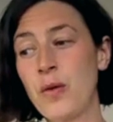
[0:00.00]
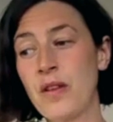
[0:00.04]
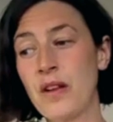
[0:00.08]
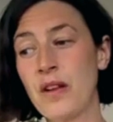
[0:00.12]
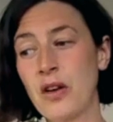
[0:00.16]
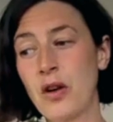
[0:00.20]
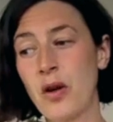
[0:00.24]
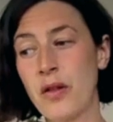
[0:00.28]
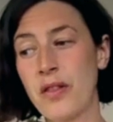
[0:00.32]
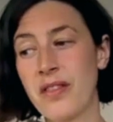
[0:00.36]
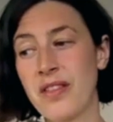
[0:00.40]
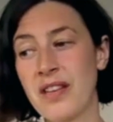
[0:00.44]
a
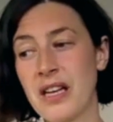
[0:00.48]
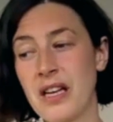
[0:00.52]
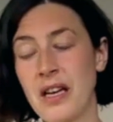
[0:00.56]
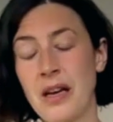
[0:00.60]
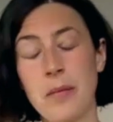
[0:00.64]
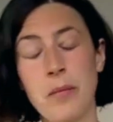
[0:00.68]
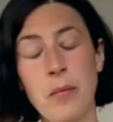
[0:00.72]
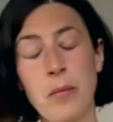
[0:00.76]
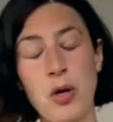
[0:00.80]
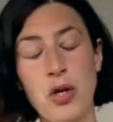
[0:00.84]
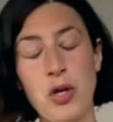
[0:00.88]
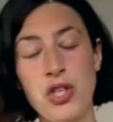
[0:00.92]
lot of the
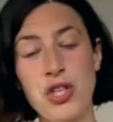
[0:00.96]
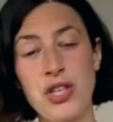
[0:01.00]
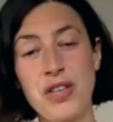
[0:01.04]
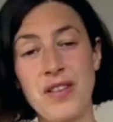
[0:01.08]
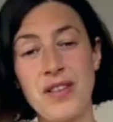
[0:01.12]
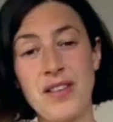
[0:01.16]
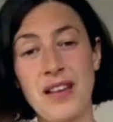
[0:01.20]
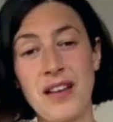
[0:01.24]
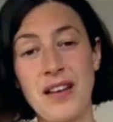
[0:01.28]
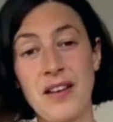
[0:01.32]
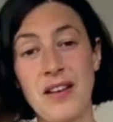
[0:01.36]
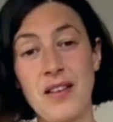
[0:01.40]

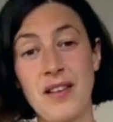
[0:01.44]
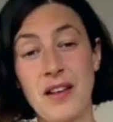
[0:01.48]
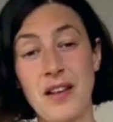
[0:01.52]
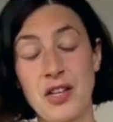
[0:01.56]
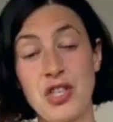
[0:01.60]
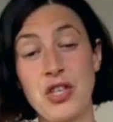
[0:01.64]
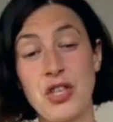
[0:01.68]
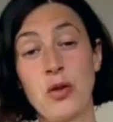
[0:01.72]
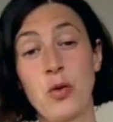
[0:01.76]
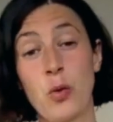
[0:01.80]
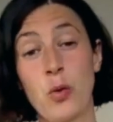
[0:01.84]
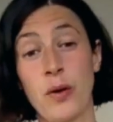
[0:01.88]
Emotions and
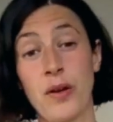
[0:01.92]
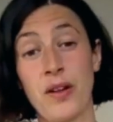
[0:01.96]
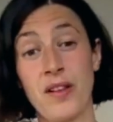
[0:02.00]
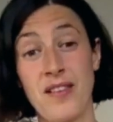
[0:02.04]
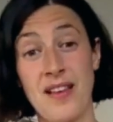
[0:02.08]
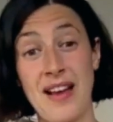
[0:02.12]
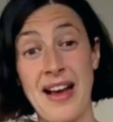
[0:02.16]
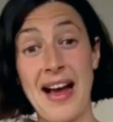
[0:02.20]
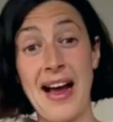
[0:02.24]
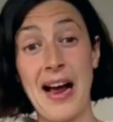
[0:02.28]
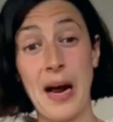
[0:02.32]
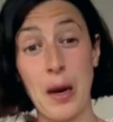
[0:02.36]
Essential
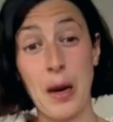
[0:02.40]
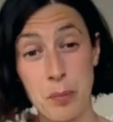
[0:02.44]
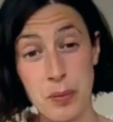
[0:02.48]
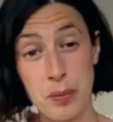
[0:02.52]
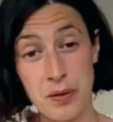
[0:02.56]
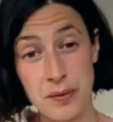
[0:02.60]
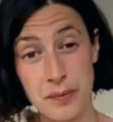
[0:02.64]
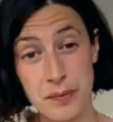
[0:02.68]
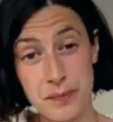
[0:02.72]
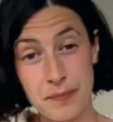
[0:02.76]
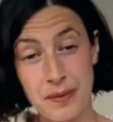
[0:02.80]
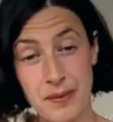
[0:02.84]
Oils app
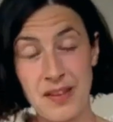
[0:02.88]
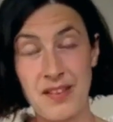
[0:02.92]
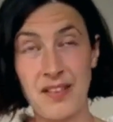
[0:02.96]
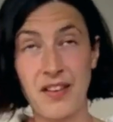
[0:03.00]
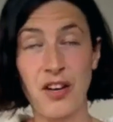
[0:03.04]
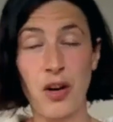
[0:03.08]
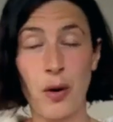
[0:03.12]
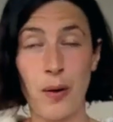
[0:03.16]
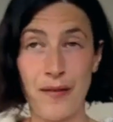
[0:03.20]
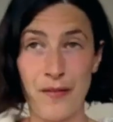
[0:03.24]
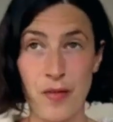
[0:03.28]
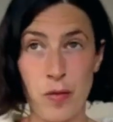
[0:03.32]
because I
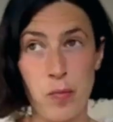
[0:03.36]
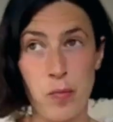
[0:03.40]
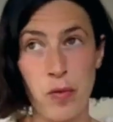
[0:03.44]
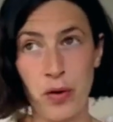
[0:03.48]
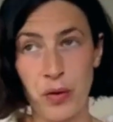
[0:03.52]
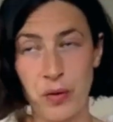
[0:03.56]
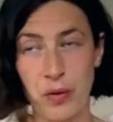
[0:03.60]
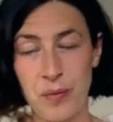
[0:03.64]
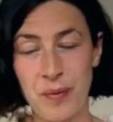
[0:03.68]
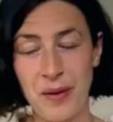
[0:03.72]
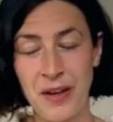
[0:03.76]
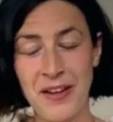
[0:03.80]
don't have the
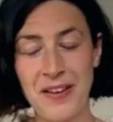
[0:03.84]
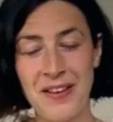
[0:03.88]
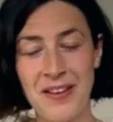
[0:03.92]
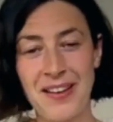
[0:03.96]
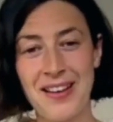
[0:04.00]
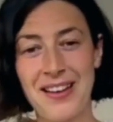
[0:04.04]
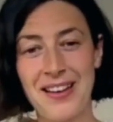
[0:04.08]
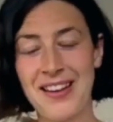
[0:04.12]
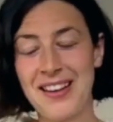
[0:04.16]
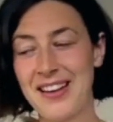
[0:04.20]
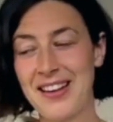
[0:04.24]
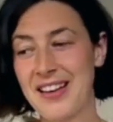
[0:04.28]
book with me.
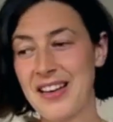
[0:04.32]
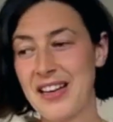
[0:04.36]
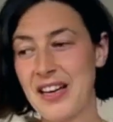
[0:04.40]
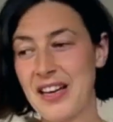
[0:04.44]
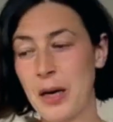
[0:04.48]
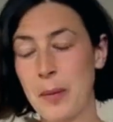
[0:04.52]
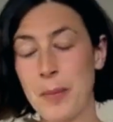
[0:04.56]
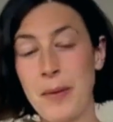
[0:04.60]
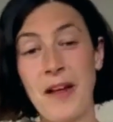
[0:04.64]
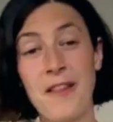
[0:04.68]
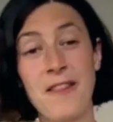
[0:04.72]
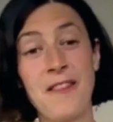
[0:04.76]

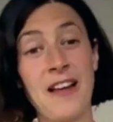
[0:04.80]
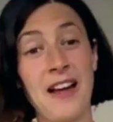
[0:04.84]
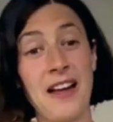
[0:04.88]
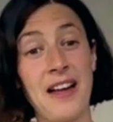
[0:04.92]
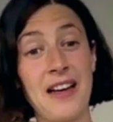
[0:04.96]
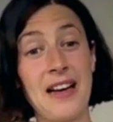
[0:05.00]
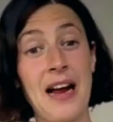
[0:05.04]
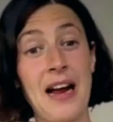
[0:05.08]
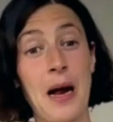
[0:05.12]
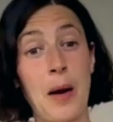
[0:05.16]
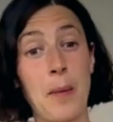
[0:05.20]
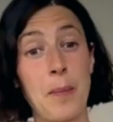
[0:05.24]
Yeah. That
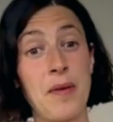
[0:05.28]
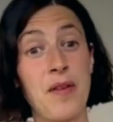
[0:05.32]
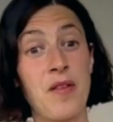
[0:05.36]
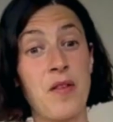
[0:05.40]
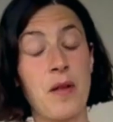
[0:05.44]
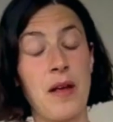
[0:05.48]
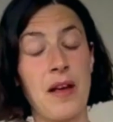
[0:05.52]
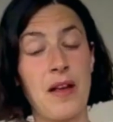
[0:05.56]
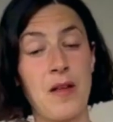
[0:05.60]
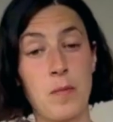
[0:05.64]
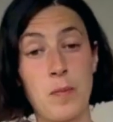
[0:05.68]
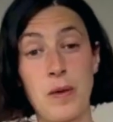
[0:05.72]
app
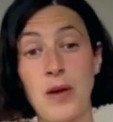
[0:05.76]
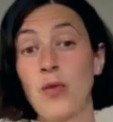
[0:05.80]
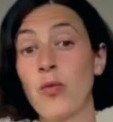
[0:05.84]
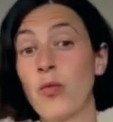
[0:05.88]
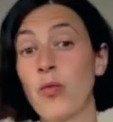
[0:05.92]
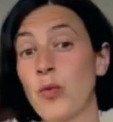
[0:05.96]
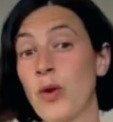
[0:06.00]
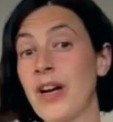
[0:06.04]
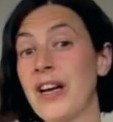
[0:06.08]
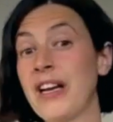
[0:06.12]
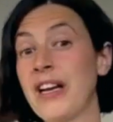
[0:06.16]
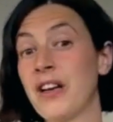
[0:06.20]
has been
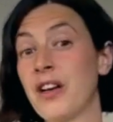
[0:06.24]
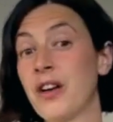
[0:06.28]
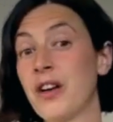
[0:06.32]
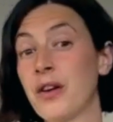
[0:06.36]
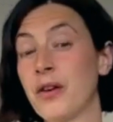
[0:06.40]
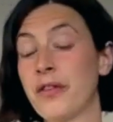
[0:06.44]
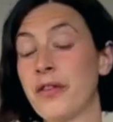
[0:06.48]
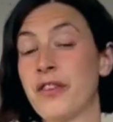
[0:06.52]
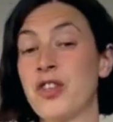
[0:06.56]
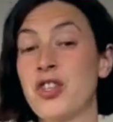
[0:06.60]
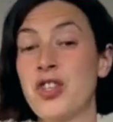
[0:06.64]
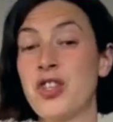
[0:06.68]
really
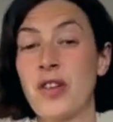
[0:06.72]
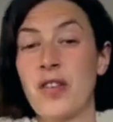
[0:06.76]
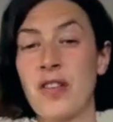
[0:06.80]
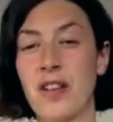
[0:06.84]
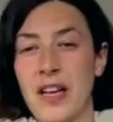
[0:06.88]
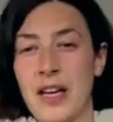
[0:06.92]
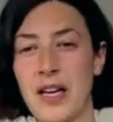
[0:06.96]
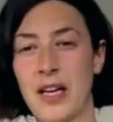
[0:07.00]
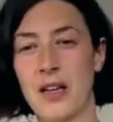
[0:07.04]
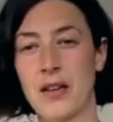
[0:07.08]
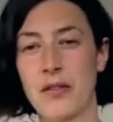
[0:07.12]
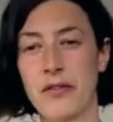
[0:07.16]
good for just
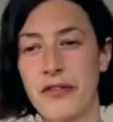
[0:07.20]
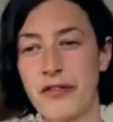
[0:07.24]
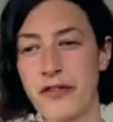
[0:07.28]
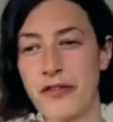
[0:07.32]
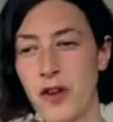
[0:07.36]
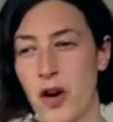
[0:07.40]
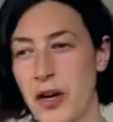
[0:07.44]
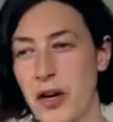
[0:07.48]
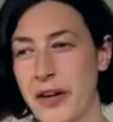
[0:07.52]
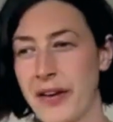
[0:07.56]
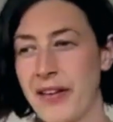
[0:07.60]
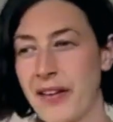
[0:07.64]
like
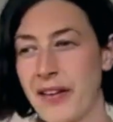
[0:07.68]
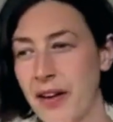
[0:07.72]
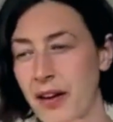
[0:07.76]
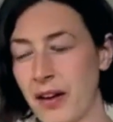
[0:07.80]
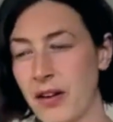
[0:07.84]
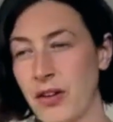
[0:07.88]
finding